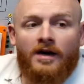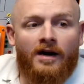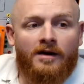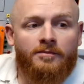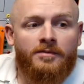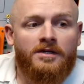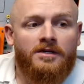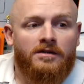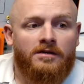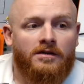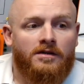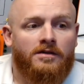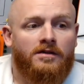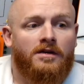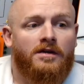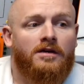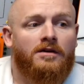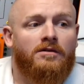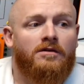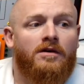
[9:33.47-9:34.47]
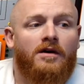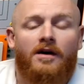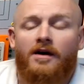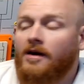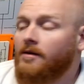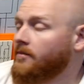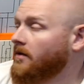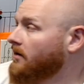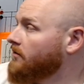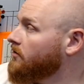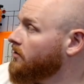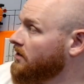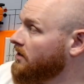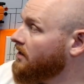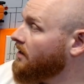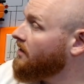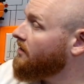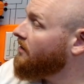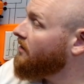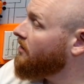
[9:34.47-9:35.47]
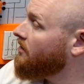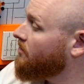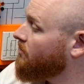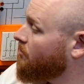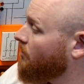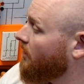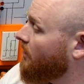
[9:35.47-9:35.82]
cockpit on there, that will indicate that it is